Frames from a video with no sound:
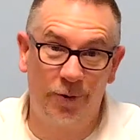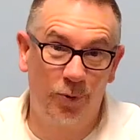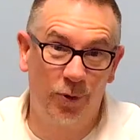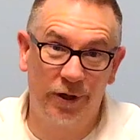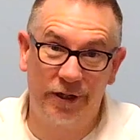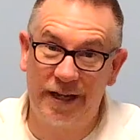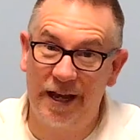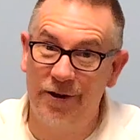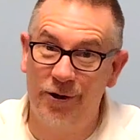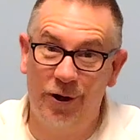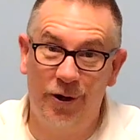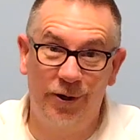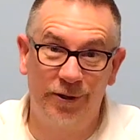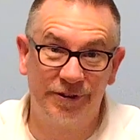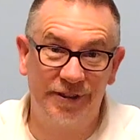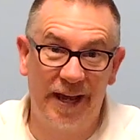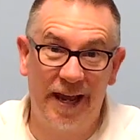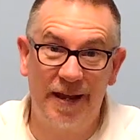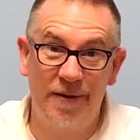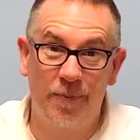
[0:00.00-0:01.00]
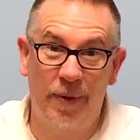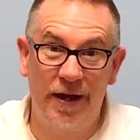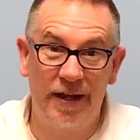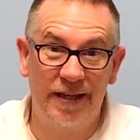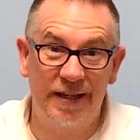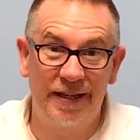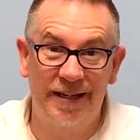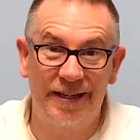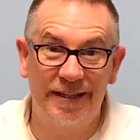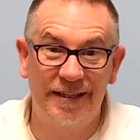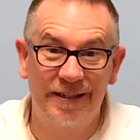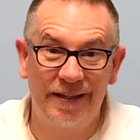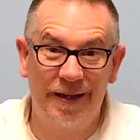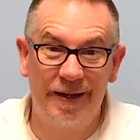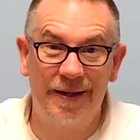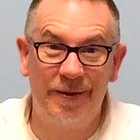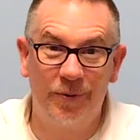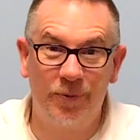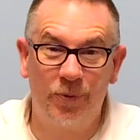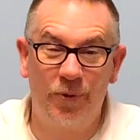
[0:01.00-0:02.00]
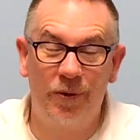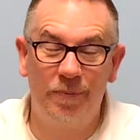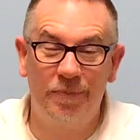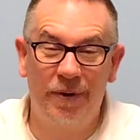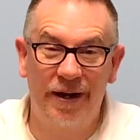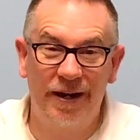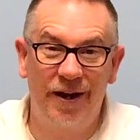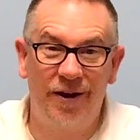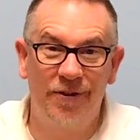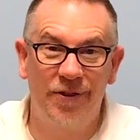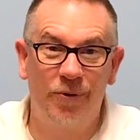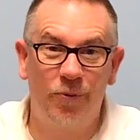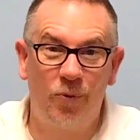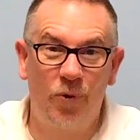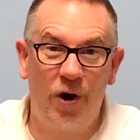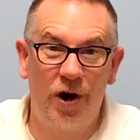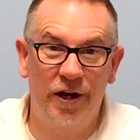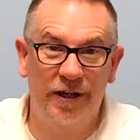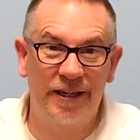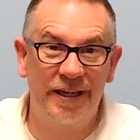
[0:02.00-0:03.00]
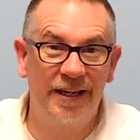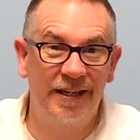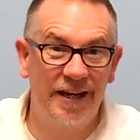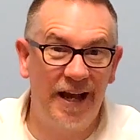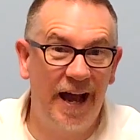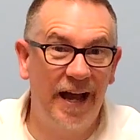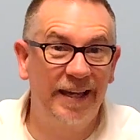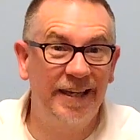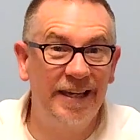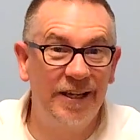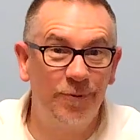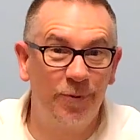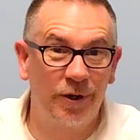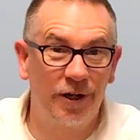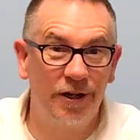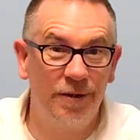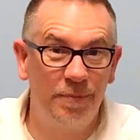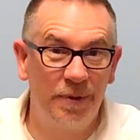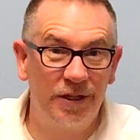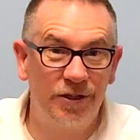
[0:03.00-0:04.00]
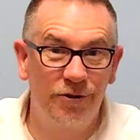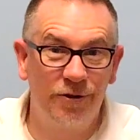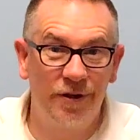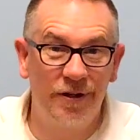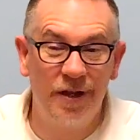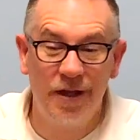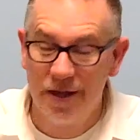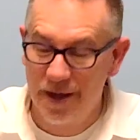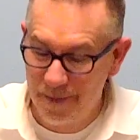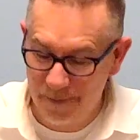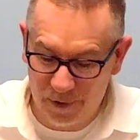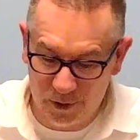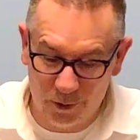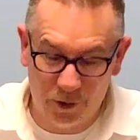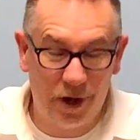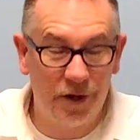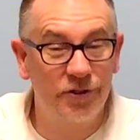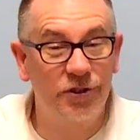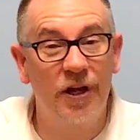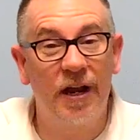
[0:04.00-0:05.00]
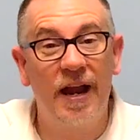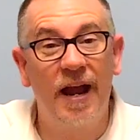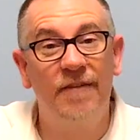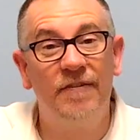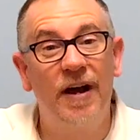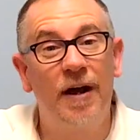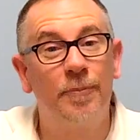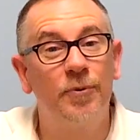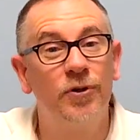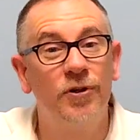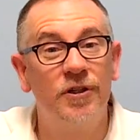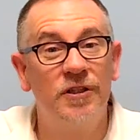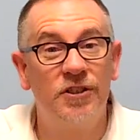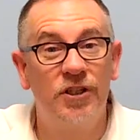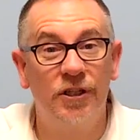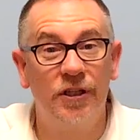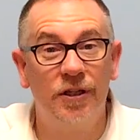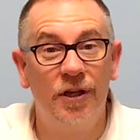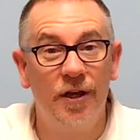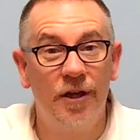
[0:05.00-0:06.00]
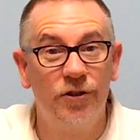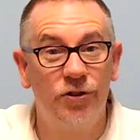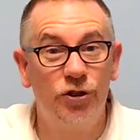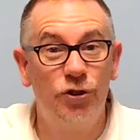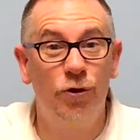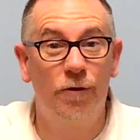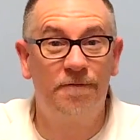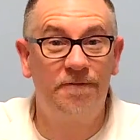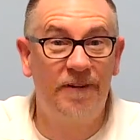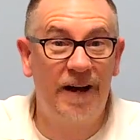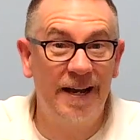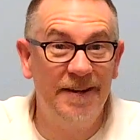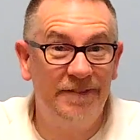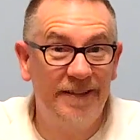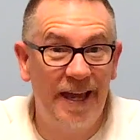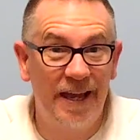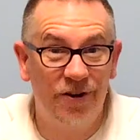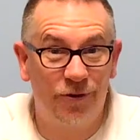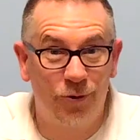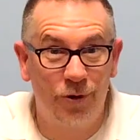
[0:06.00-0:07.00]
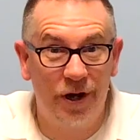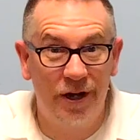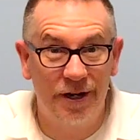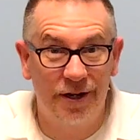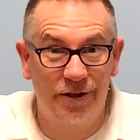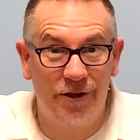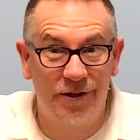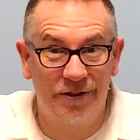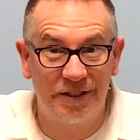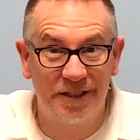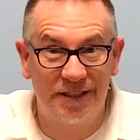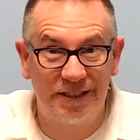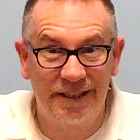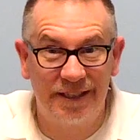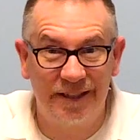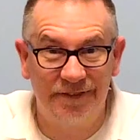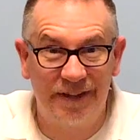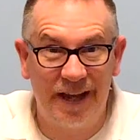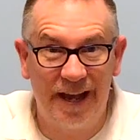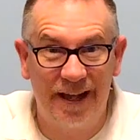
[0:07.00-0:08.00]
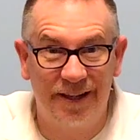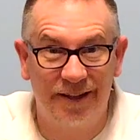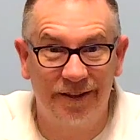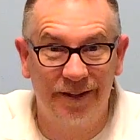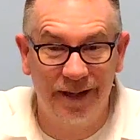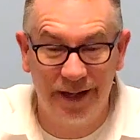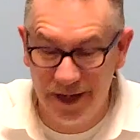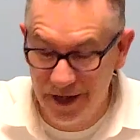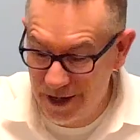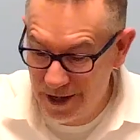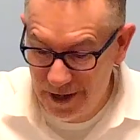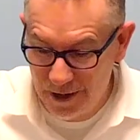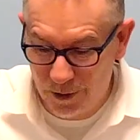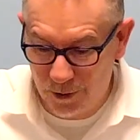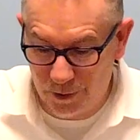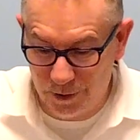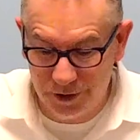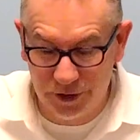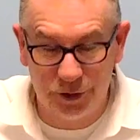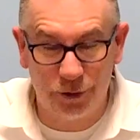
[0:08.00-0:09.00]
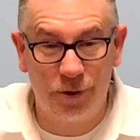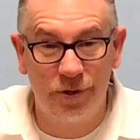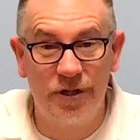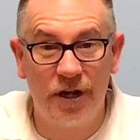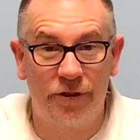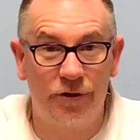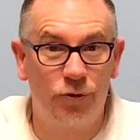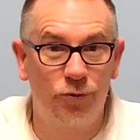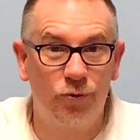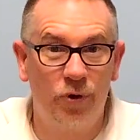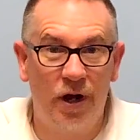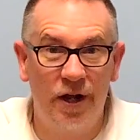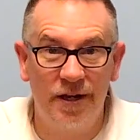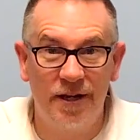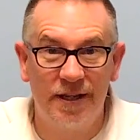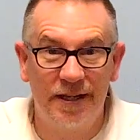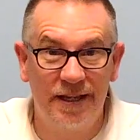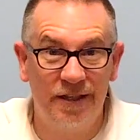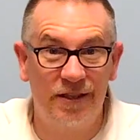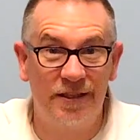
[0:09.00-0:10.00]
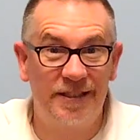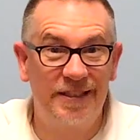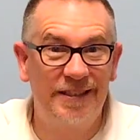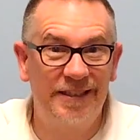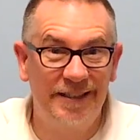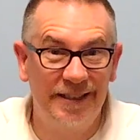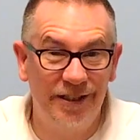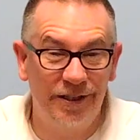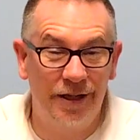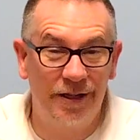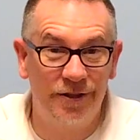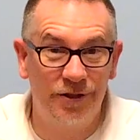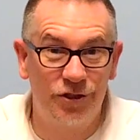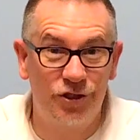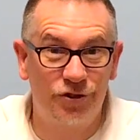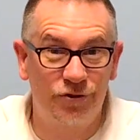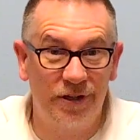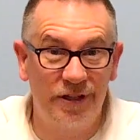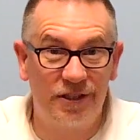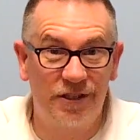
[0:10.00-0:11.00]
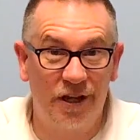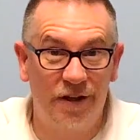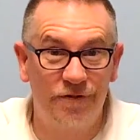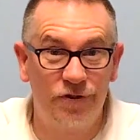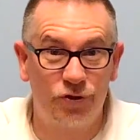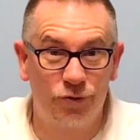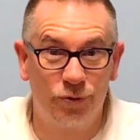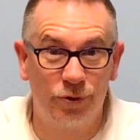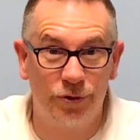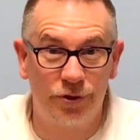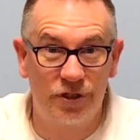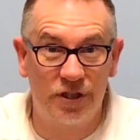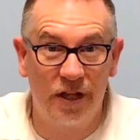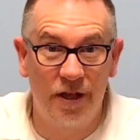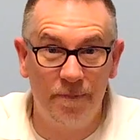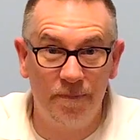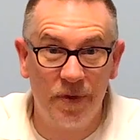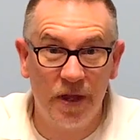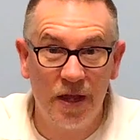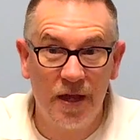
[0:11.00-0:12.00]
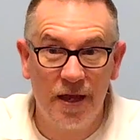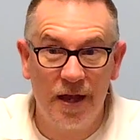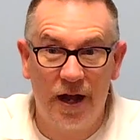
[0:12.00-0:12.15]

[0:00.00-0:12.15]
of workout all day by all the walking and hiking we're going to be doing. But we're also going to have opportunities to do a 5K run along the Sea of Galilee, or do another run in the streets of Jerusalem.